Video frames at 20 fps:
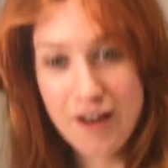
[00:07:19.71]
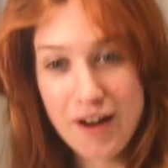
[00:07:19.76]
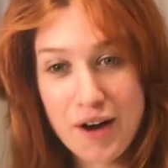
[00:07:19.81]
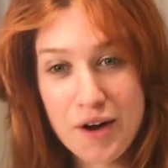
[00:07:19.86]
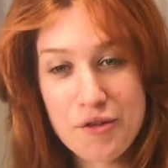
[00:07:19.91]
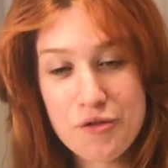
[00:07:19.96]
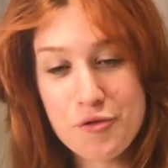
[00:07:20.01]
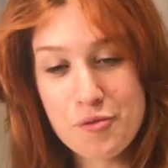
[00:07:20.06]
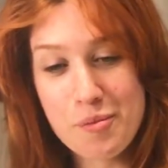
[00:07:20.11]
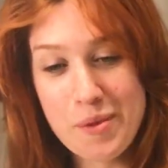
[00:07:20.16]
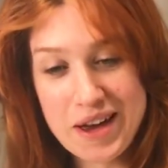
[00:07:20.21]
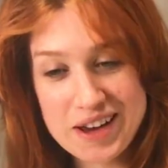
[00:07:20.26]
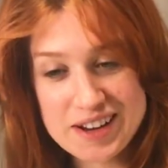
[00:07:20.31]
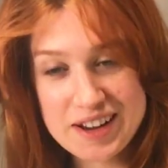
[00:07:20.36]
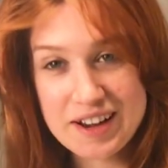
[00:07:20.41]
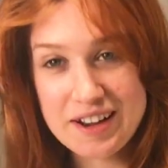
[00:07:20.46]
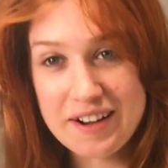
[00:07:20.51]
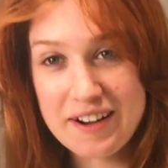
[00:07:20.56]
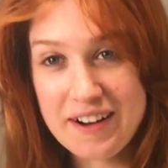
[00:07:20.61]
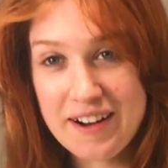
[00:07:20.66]
of
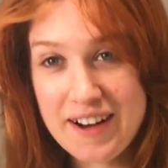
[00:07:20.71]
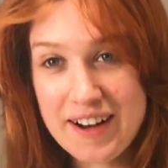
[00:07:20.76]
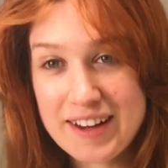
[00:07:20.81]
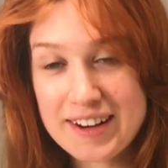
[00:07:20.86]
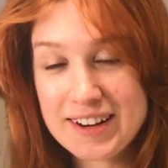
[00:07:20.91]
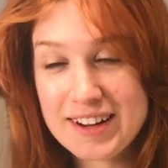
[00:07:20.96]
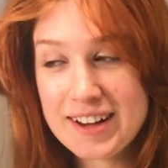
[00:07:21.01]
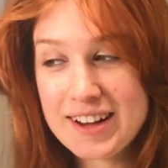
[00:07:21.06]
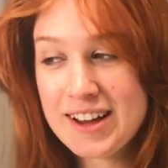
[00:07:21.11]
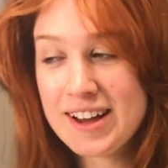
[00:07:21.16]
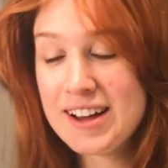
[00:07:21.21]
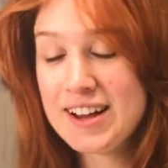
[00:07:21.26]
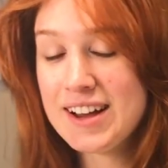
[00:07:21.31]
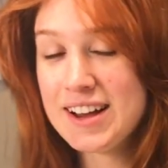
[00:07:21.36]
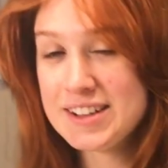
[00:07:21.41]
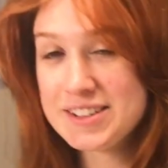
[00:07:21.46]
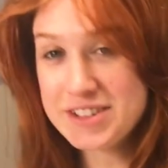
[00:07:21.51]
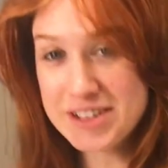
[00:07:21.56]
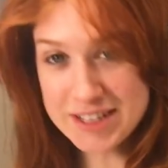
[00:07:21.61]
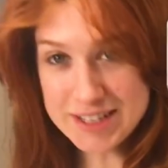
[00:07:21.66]
MegaCon.
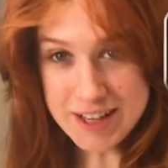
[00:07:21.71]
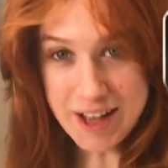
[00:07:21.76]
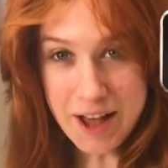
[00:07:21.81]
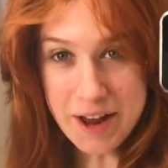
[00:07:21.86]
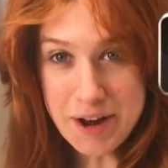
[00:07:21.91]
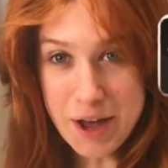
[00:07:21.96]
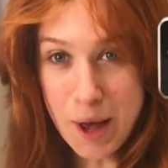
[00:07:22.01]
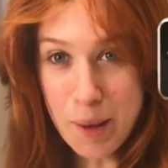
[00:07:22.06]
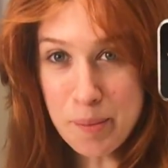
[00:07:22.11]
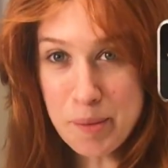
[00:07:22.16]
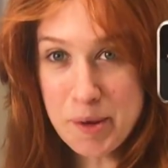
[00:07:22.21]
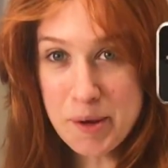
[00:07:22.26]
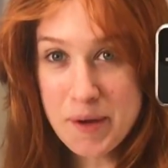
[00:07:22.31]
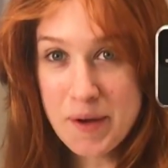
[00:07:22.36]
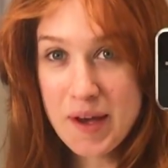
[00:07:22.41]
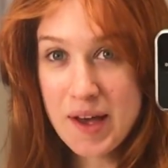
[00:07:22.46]
Just got up.